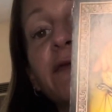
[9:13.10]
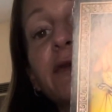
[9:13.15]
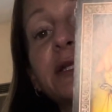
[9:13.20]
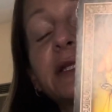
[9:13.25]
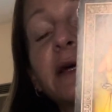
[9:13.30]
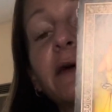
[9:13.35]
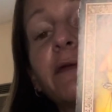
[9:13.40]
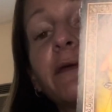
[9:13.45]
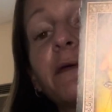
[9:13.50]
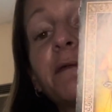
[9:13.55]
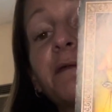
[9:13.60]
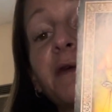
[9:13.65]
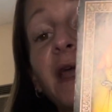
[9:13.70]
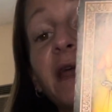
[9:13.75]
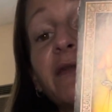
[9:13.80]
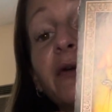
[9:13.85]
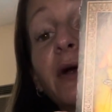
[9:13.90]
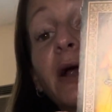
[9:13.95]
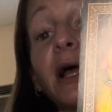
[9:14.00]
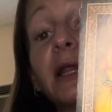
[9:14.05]
yourself a
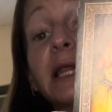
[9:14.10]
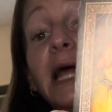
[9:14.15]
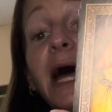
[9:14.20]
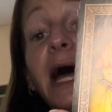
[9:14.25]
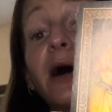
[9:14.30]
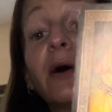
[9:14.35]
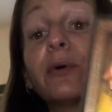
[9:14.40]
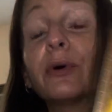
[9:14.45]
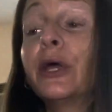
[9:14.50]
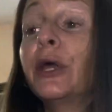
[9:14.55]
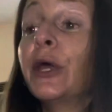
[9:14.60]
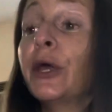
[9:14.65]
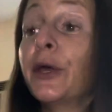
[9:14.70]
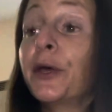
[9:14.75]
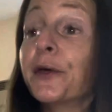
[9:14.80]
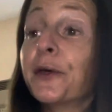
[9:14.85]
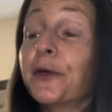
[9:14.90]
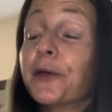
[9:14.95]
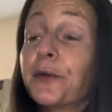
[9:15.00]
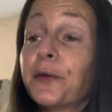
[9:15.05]
favor, allow
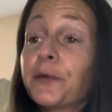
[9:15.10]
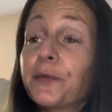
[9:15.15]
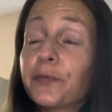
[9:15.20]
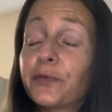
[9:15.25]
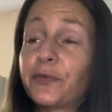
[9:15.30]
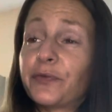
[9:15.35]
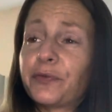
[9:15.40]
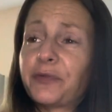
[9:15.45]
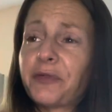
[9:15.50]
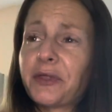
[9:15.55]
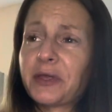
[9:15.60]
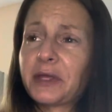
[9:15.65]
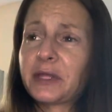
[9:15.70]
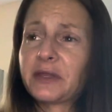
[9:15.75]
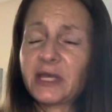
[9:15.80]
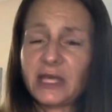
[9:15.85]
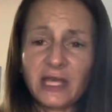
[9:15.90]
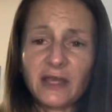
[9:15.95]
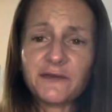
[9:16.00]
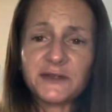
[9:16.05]
the,
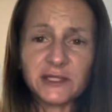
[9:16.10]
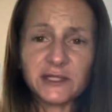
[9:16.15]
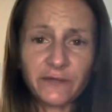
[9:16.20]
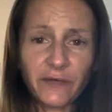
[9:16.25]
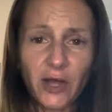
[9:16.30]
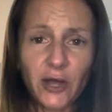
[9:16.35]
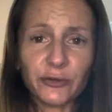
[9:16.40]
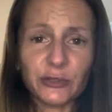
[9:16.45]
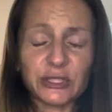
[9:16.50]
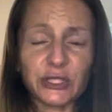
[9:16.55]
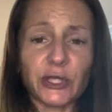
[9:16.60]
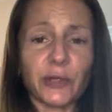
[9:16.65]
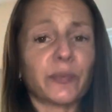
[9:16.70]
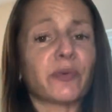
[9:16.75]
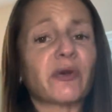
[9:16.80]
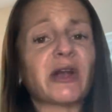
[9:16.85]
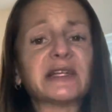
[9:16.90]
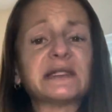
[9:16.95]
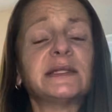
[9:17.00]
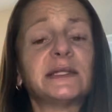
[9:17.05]
the gifts of others or the
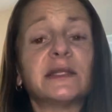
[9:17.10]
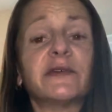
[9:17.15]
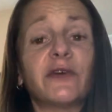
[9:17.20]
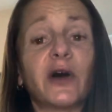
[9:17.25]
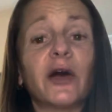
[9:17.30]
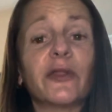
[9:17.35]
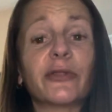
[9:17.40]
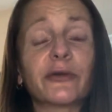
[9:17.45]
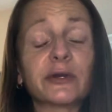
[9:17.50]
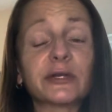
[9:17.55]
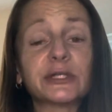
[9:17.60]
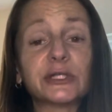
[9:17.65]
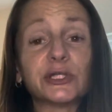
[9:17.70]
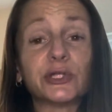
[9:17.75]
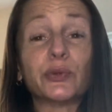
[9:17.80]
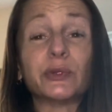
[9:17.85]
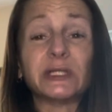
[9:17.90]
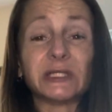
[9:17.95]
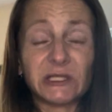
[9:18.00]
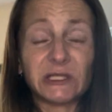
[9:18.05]
presence of others
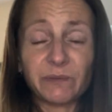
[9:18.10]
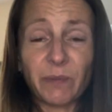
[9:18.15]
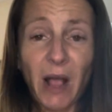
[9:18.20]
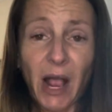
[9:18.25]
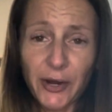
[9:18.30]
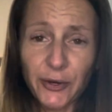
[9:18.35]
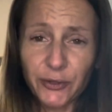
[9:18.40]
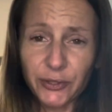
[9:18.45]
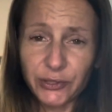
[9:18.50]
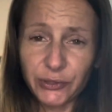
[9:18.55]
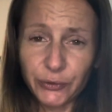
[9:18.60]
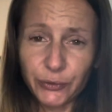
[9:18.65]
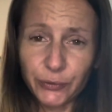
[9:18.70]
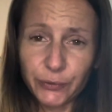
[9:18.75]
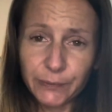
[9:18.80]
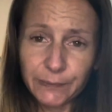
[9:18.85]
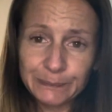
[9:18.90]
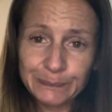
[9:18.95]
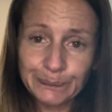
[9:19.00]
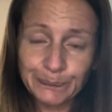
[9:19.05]
to inspire
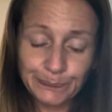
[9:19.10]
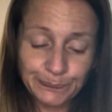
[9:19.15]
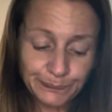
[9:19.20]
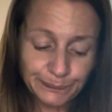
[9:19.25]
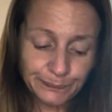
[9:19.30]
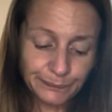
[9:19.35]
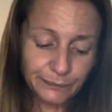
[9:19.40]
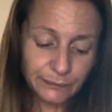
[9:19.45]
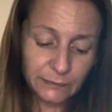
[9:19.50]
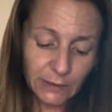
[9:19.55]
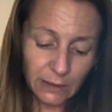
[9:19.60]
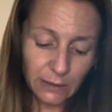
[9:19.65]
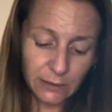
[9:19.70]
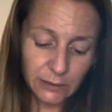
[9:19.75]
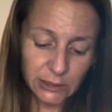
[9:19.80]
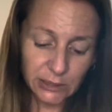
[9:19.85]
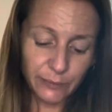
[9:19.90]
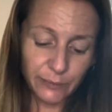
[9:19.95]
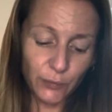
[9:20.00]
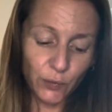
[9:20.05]
you
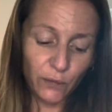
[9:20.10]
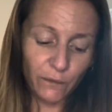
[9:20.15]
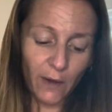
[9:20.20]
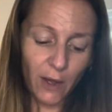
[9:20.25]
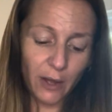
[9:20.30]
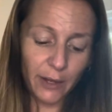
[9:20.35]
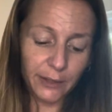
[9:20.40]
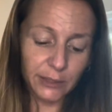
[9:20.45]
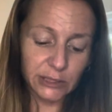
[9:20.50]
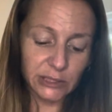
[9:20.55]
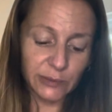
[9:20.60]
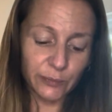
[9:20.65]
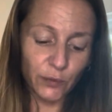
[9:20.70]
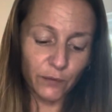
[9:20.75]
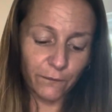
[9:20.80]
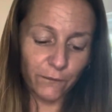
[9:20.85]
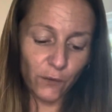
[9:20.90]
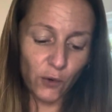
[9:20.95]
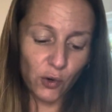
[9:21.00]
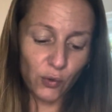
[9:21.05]
to move on, to
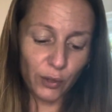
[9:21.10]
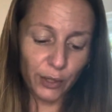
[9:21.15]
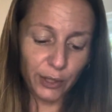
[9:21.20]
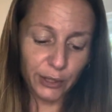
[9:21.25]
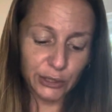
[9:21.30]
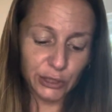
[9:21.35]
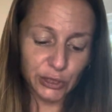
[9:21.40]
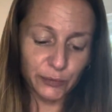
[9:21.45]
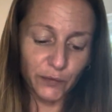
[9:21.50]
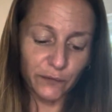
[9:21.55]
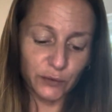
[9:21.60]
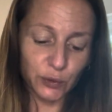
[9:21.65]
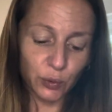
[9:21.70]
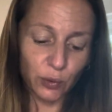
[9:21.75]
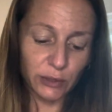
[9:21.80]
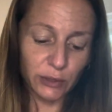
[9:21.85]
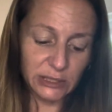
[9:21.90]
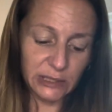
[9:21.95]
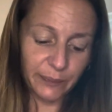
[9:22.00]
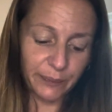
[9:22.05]
move forward, to move
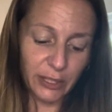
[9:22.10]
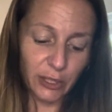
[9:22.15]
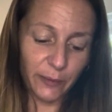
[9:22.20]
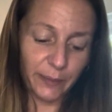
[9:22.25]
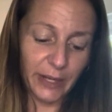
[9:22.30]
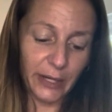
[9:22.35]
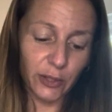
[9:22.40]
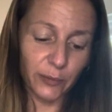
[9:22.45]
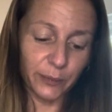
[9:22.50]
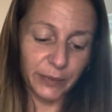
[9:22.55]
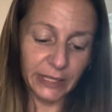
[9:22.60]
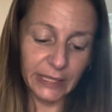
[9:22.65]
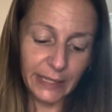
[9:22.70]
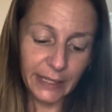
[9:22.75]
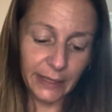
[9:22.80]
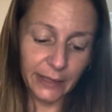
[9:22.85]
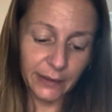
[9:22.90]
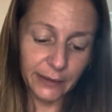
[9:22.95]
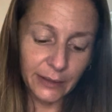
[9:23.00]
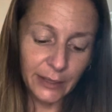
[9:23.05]
towards a bigger, better
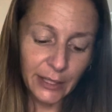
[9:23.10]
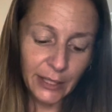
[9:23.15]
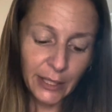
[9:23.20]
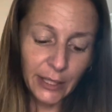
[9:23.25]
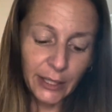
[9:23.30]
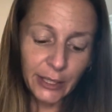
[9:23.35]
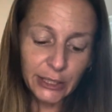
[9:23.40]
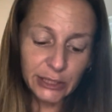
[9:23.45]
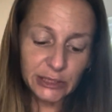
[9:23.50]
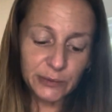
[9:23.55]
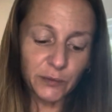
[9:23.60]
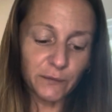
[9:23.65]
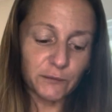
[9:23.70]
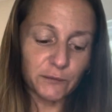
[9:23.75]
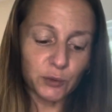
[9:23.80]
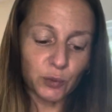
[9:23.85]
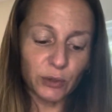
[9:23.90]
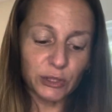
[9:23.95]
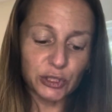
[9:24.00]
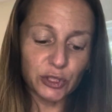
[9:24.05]
beginning, to move
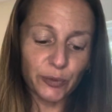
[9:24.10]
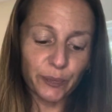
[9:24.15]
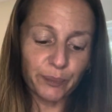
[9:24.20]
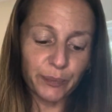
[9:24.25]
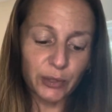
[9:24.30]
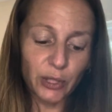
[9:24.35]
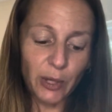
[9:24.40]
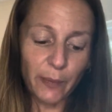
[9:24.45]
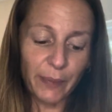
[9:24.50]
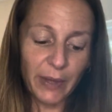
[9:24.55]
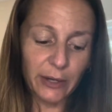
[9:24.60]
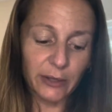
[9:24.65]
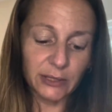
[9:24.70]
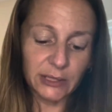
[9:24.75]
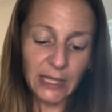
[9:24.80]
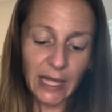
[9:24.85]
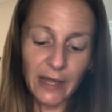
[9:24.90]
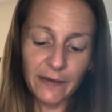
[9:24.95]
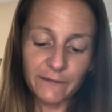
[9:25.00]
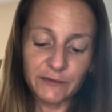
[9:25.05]
towards your a better
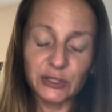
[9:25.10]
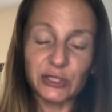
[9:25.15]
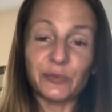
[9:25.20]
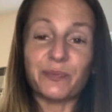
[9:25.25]
life, to